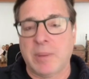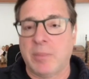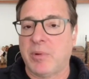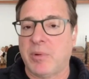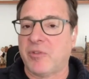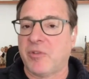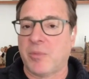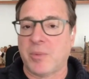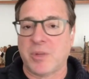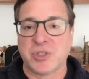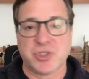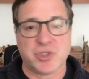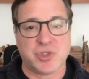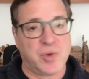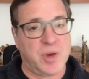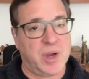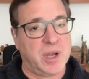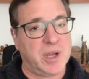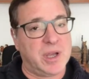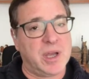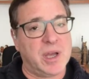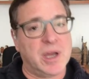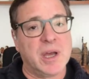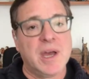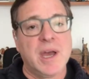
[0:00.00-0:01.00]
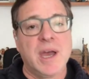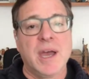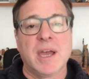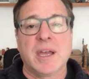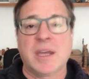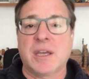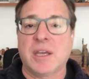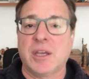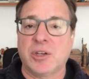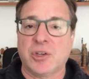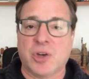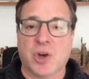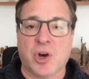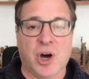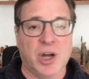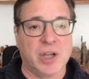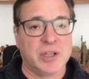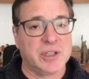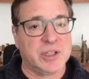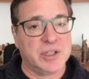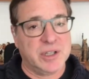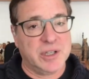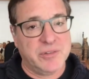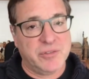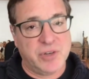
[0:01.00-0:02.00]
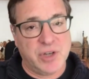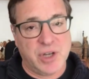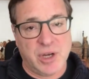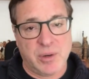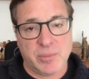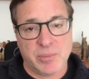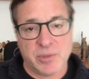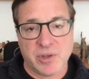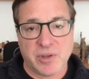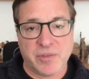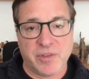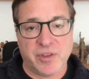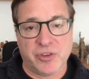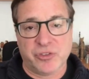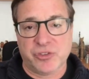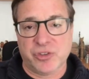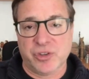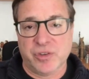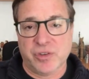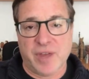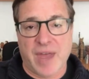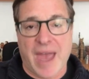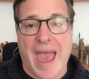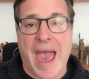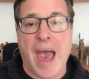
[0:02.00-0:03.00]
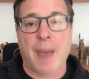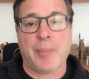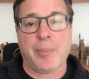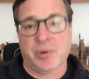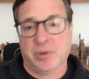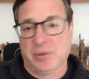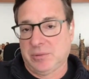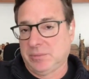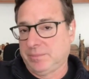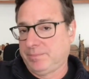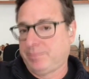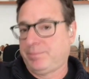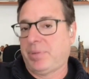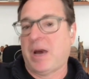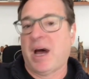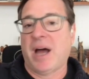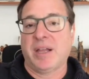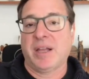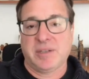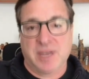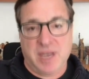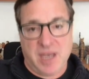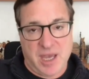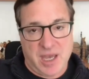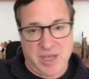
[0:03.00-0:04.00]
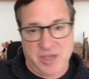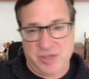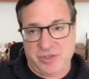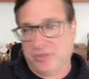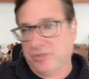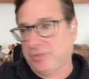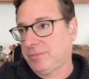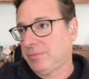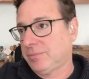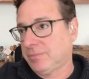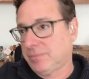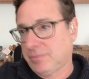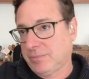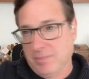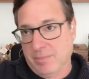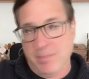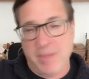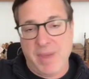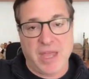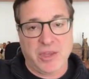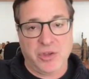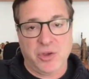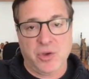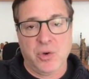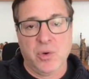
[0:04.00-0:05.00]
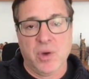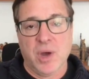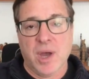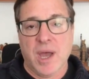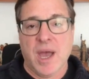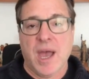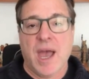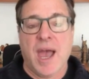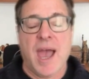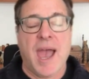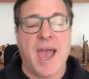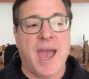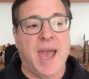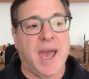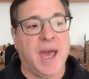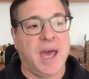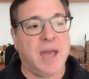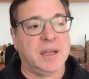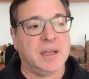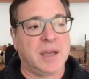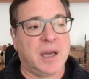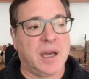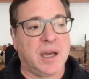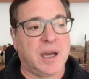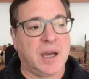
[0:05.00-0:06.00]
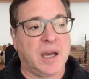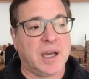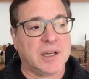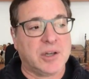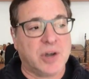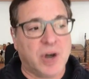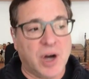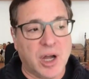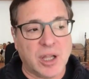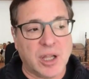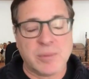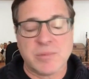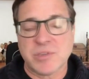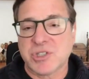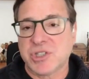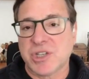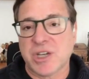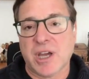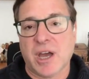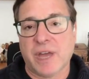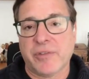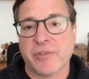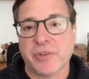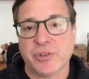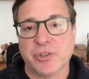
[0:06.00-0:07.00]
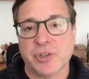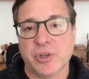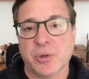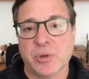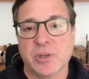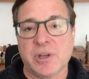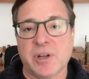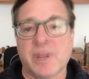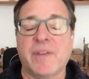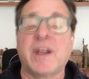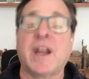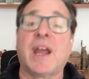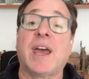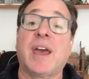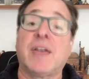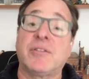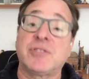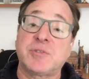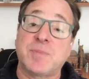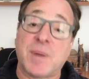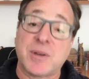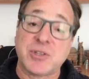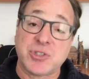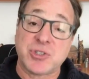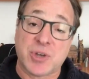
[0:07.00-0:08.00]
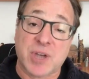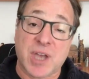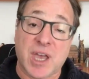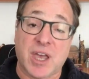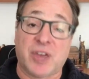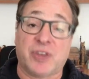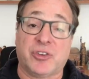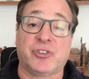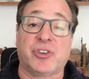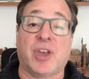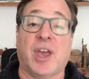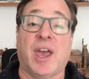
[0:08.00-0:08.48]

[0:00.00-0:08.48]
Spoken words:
People from Australia can call and leave a number that's in the Apple podcast menu. And I call them and see how they're doing. And then I have special guests.